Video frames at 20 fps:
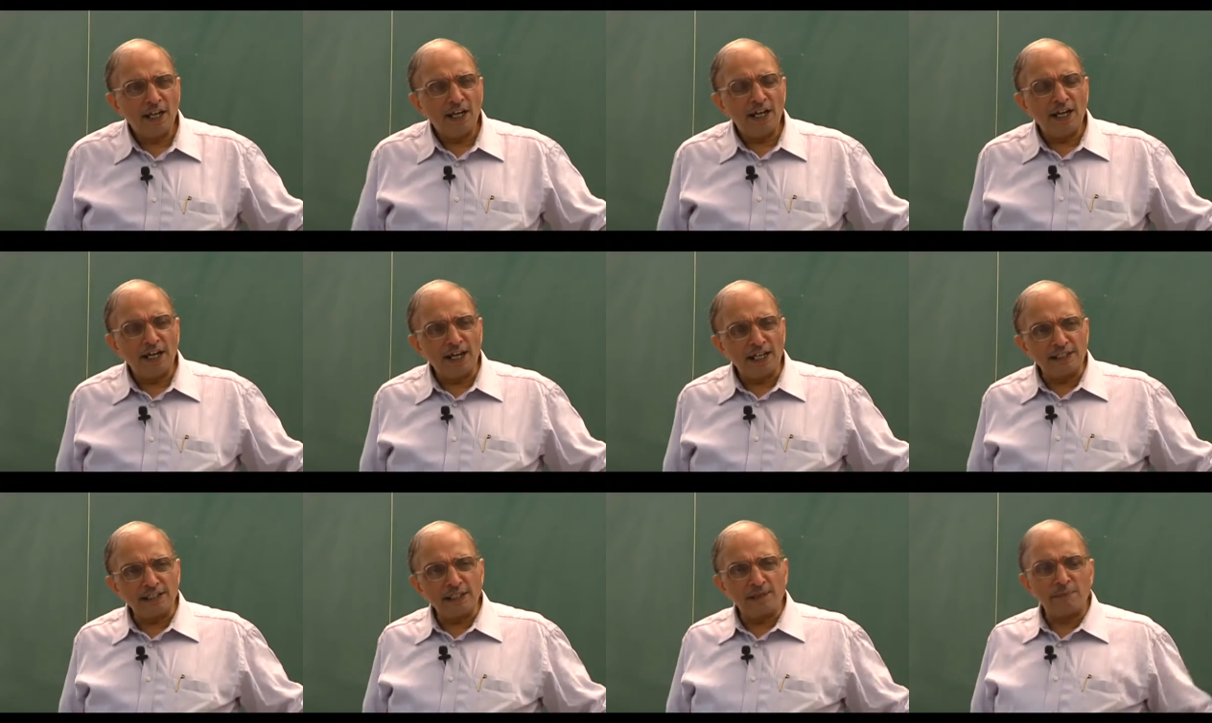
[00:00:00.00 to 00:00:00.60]
And
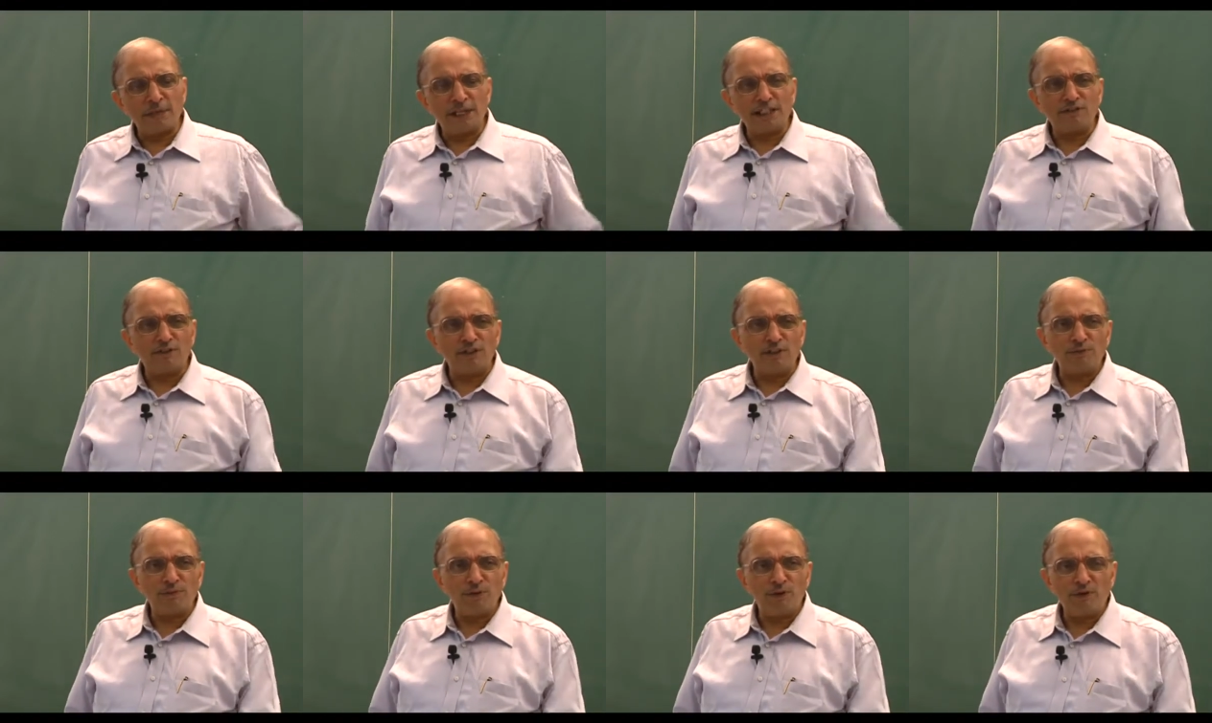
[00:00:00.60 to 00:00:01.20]
as the bus
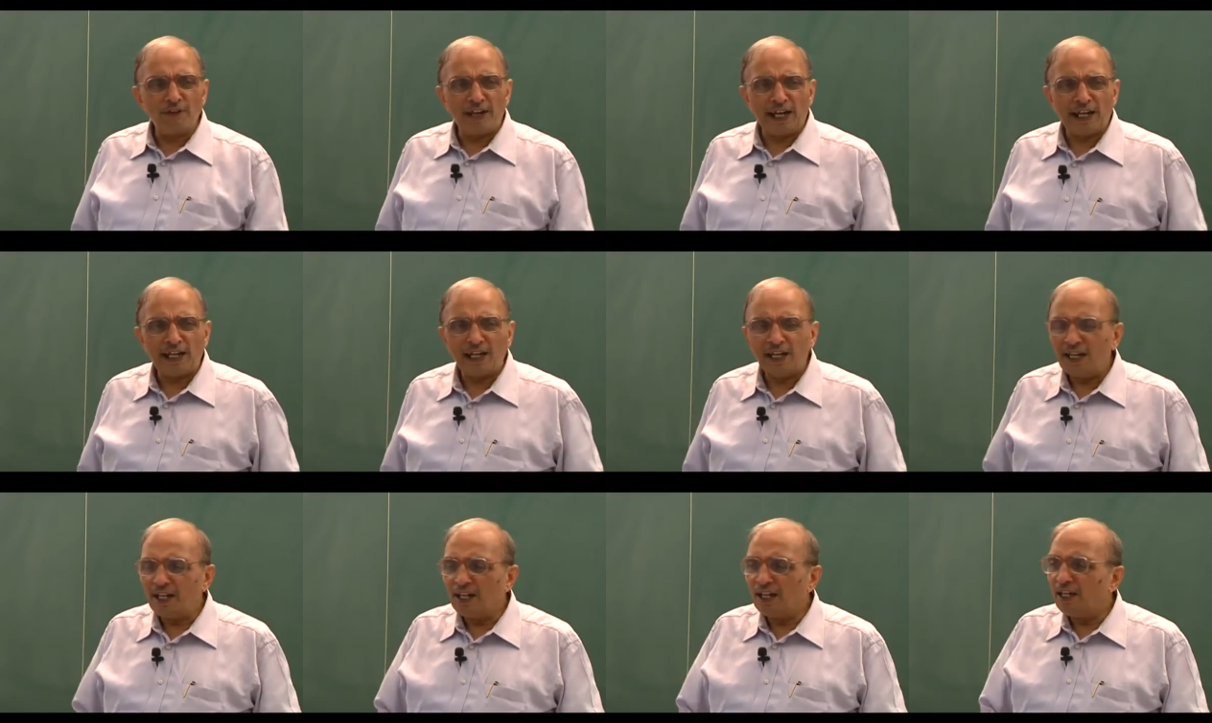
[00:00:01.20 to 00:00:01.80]
was moving,
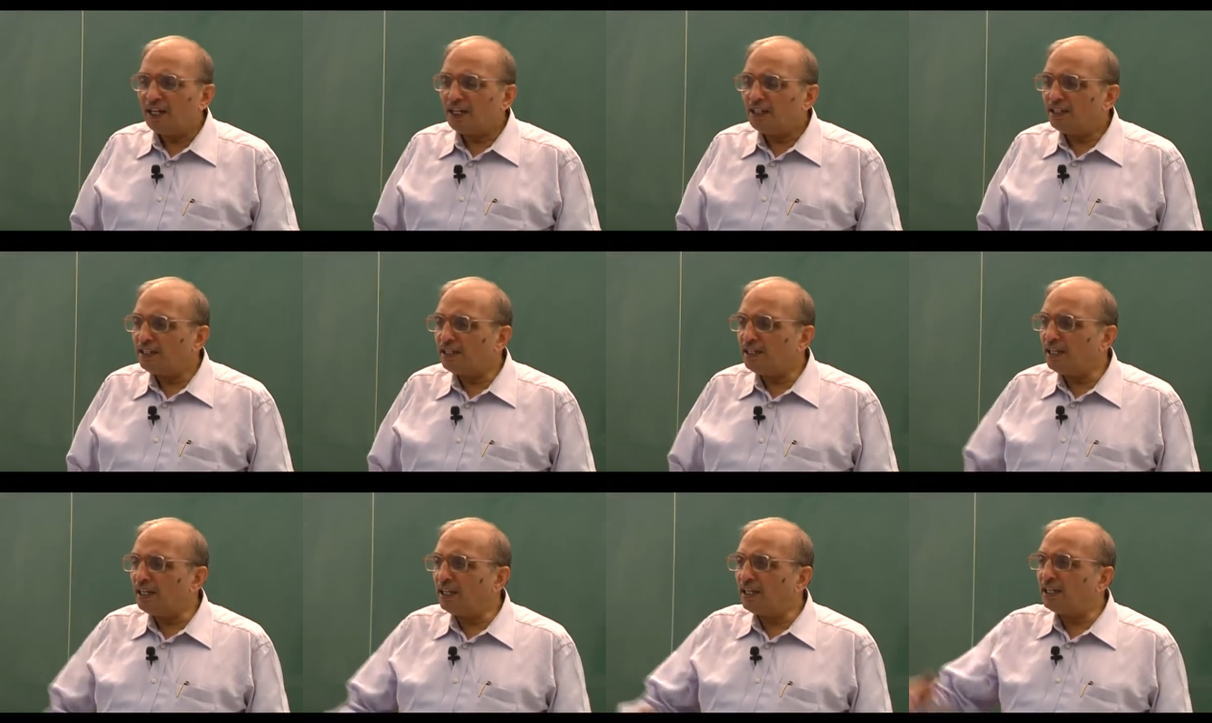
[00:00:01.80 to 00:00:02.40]

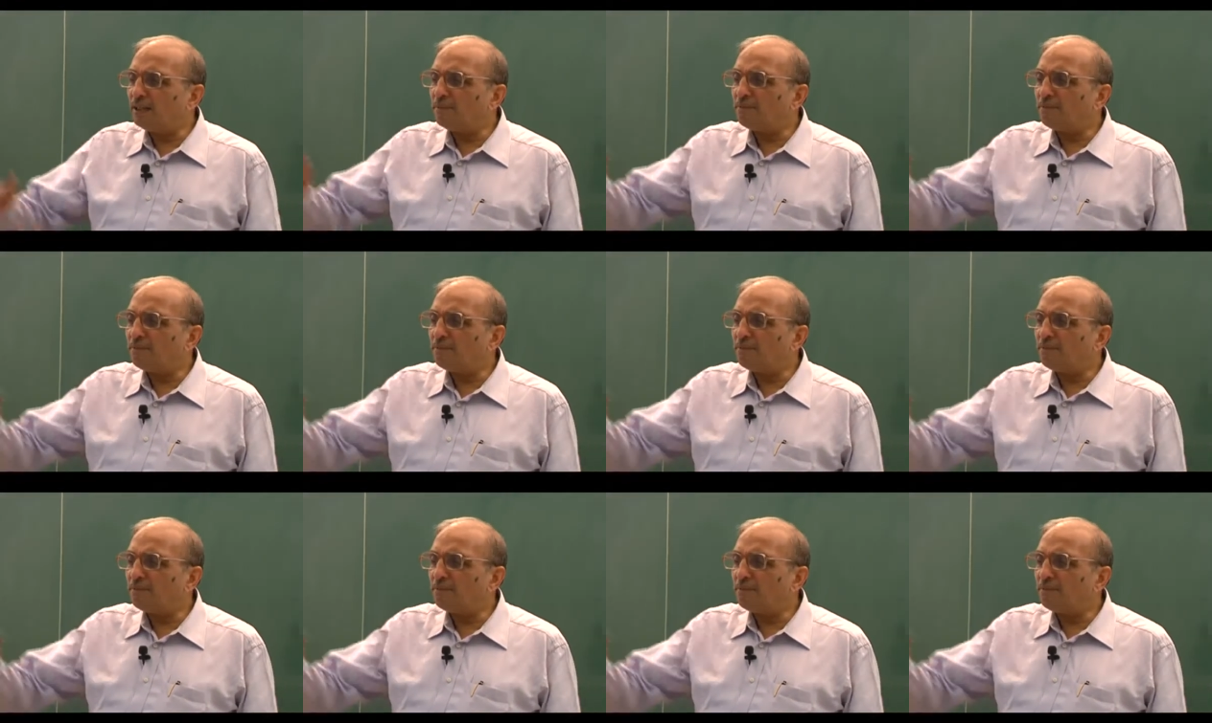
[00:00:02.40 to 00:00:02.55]
the